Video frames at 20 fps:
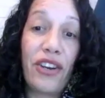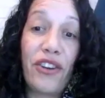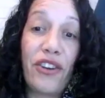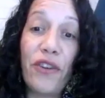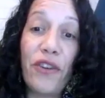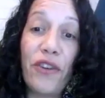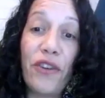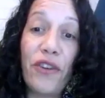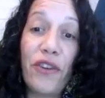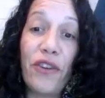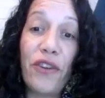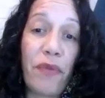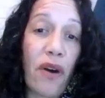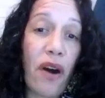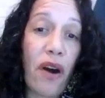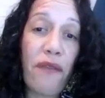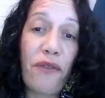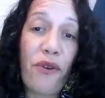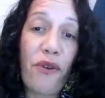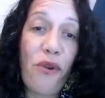The
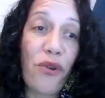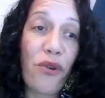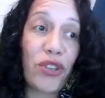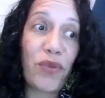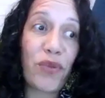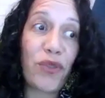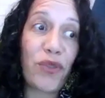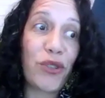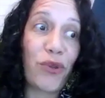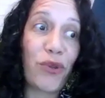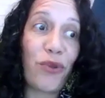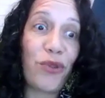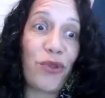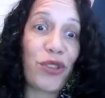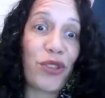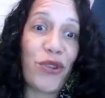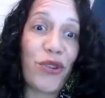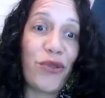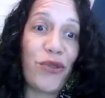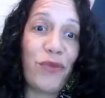group, of course,
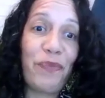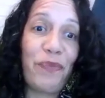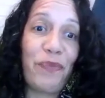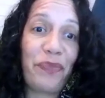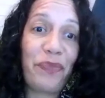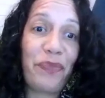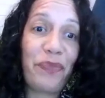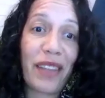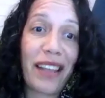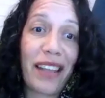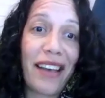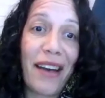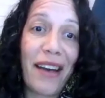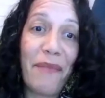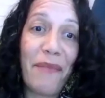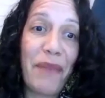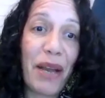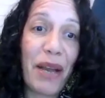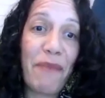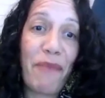was also
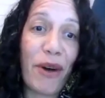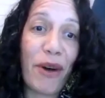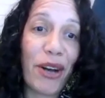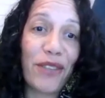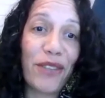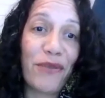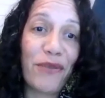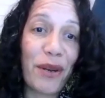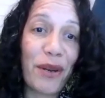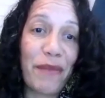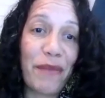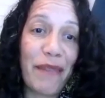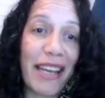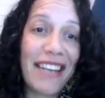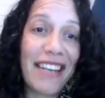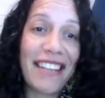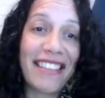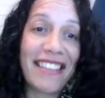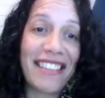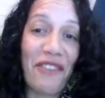a big part of
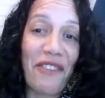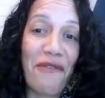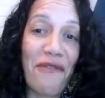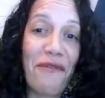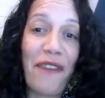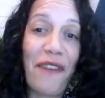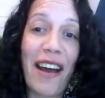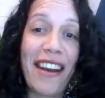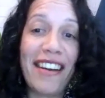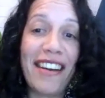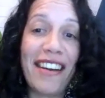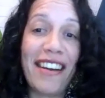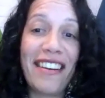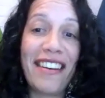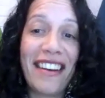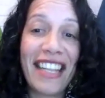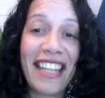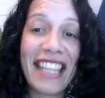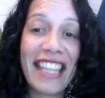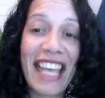what made it so
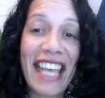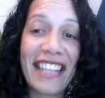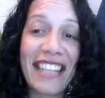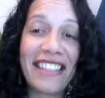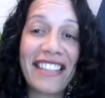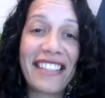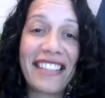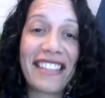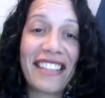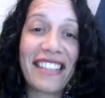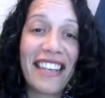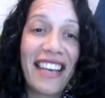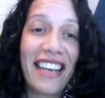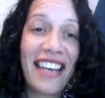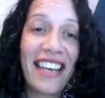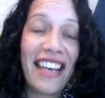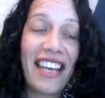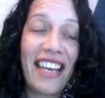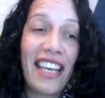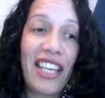fun. That
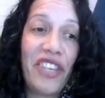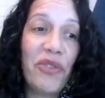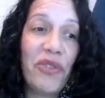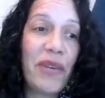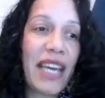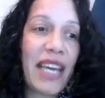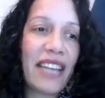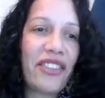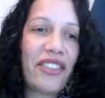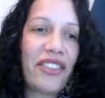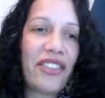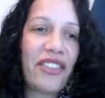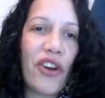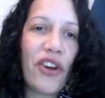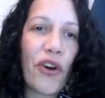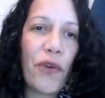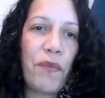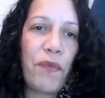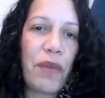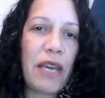you
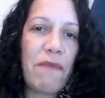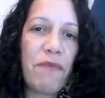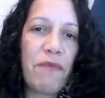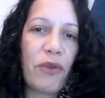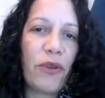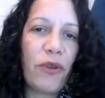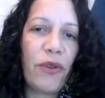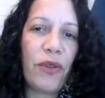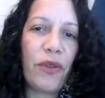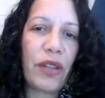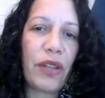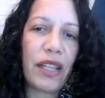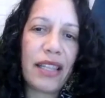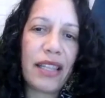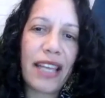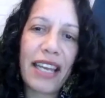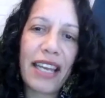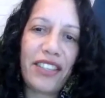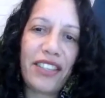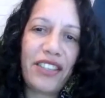get to know
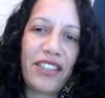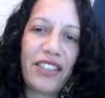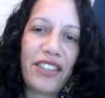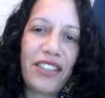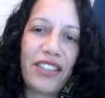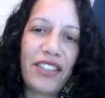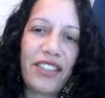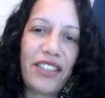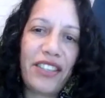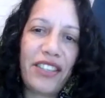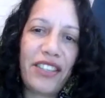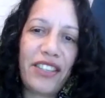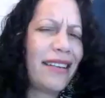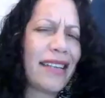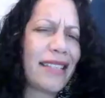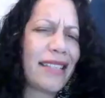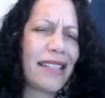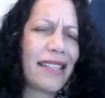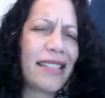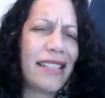people that you
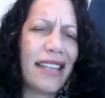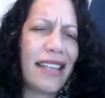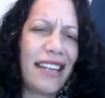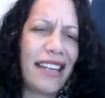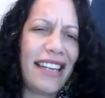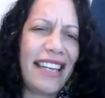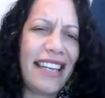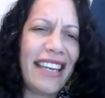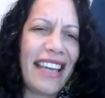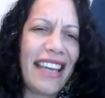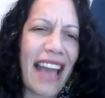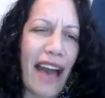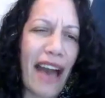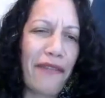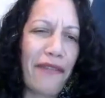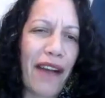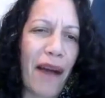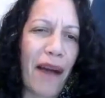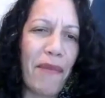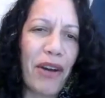wouldn't
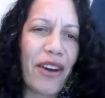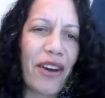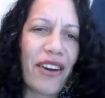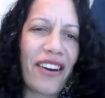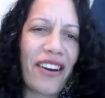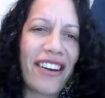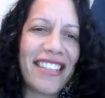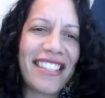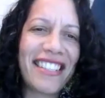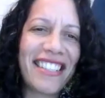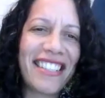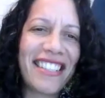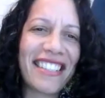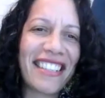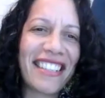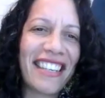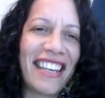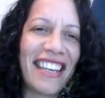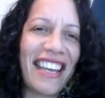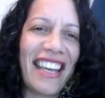necessarily have come
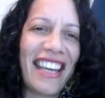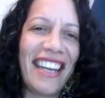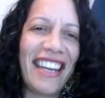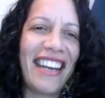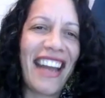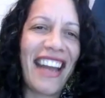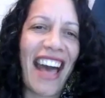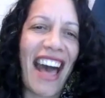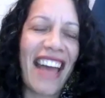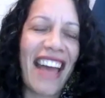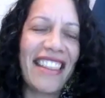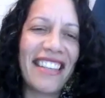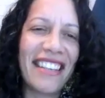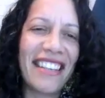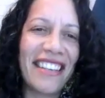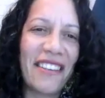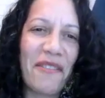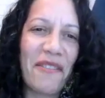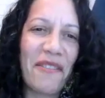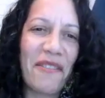across in
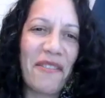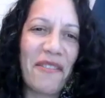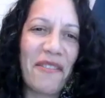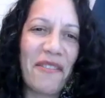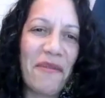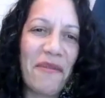other